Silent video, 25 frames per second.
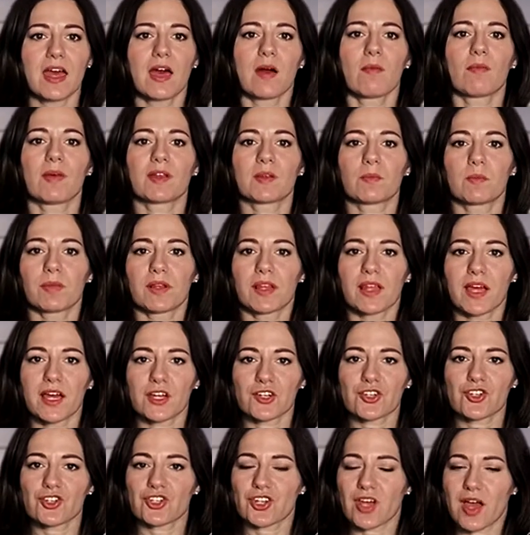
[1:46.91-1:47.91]
but plunge
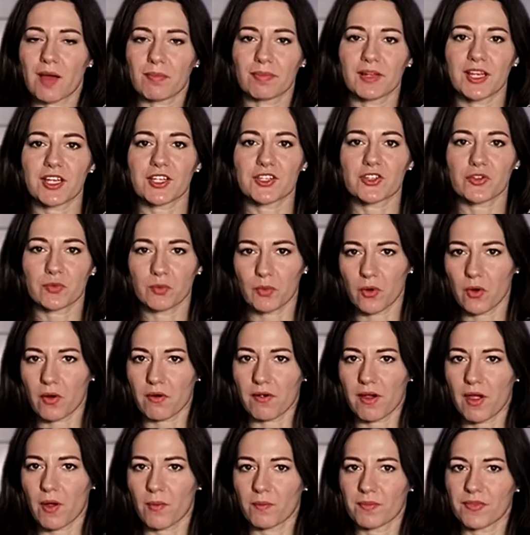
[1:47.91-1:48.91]
sharply tomorrow.